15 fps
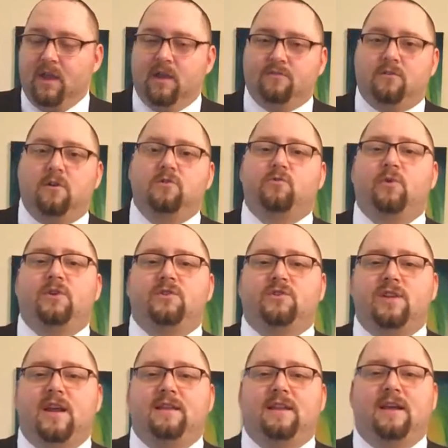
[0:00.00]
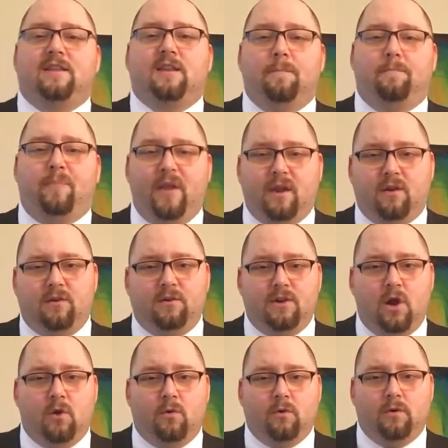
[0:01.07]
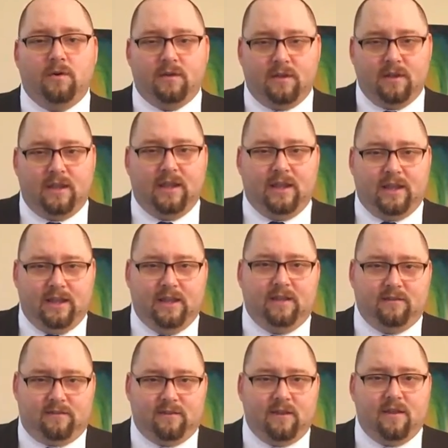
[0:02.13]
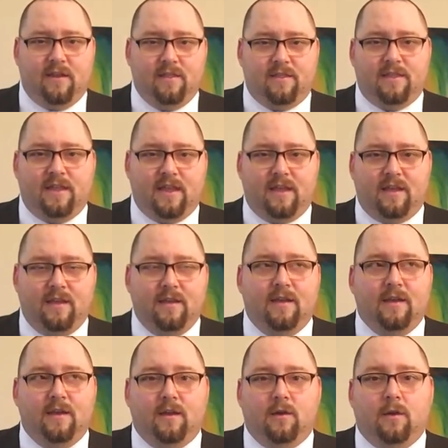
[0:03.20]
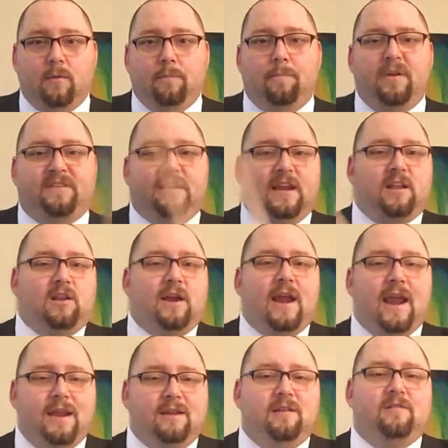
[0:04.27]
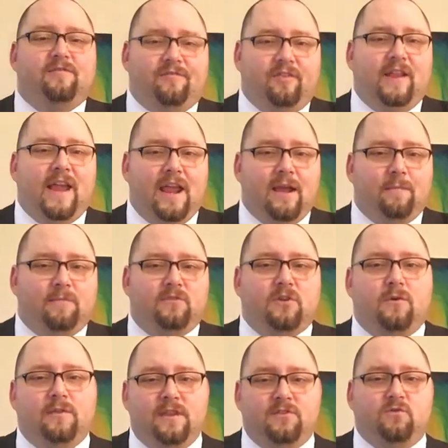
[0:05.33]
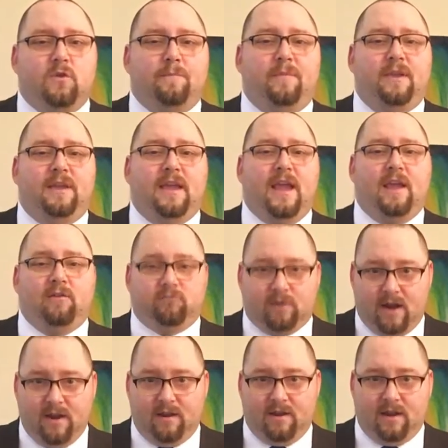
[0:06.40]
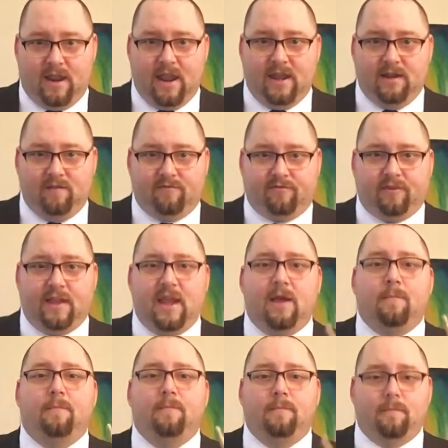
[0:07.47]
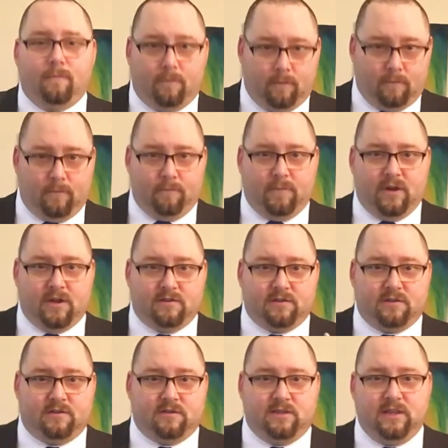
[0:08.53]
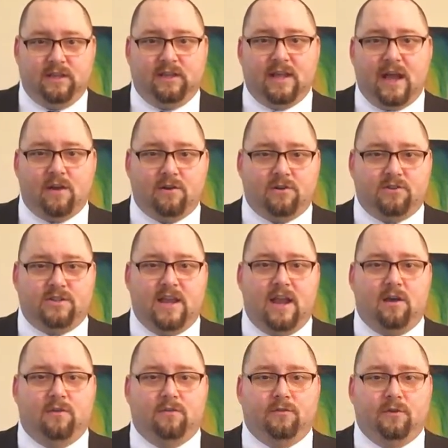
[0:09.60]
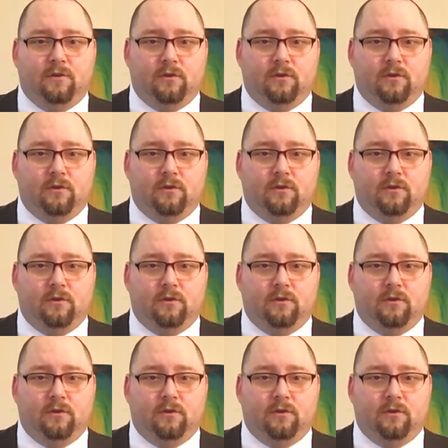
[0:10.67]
as long as we understand that the bigger note is the particular handed flam. So this would be a right-handed flam because it's the louder sound,